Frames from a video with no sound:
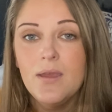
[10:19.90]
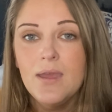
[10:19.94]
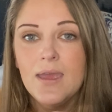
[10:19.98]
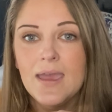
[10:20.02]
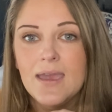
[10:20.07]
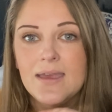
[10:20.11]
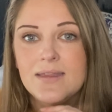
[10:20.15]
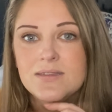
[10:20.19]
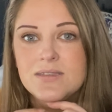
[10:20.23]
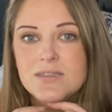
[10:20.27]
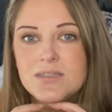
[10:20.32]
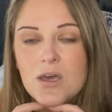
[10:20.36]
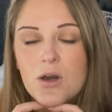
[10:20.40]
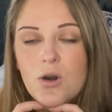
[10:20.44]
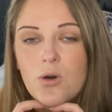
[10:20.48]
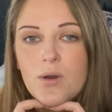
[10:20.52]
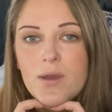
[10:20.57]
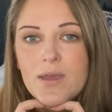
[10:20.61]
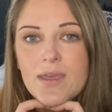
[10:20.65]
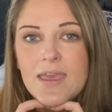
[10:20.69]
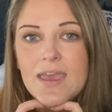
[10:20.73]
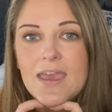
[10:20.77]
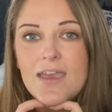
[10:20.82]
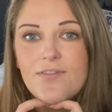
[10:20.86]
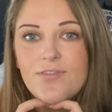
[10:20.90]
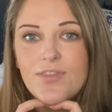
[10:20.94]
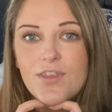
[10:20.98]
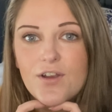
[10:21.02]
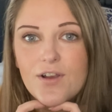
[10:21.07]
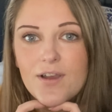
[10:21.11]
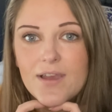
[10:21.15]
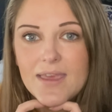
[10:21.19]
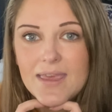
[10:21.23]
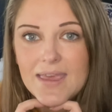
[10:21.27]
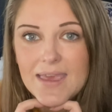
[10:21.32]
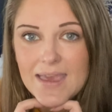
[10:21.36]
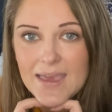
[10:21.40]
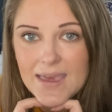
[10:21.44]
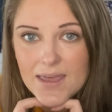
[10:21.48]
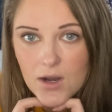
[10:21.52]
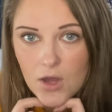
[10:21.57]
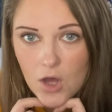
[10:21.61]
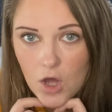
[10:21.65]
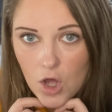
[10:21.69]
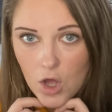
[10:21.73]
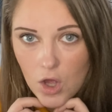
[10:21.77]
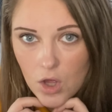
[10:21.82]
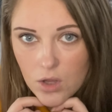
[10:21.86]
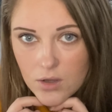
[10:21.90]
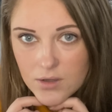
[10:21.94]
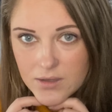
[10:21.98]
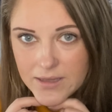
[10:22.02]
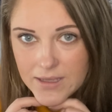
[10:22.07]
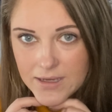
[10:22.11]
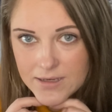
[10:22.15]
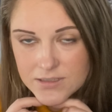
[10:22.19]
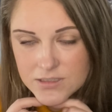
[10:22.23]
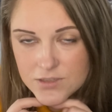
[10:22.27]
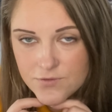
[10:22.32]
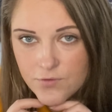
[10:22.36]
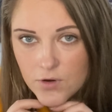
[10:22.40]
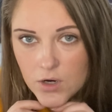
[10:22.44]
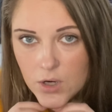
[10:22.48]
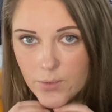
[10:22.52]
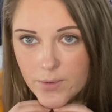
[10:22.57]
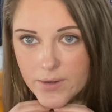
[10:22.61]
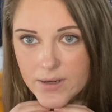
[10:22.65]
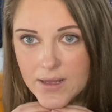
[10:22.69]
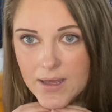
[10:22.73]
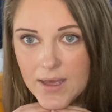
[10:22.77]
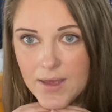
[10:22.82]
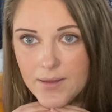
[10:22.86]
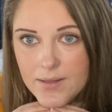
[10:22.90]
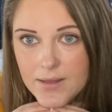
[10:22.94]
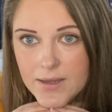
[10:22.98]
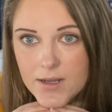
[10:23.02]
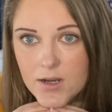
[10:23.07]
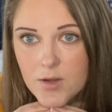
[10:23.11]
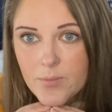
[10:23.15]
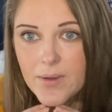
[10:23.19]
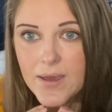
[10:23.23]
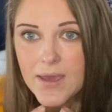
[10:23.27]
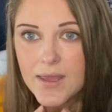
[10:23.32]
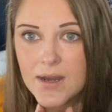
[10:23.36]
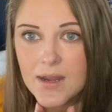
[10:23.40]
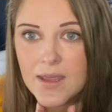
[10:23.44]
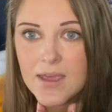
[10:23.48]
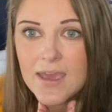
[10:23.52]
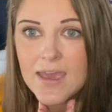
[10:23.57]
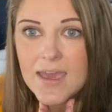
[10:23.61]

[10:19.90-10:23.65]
And so if they're at all leaned forward a little bit,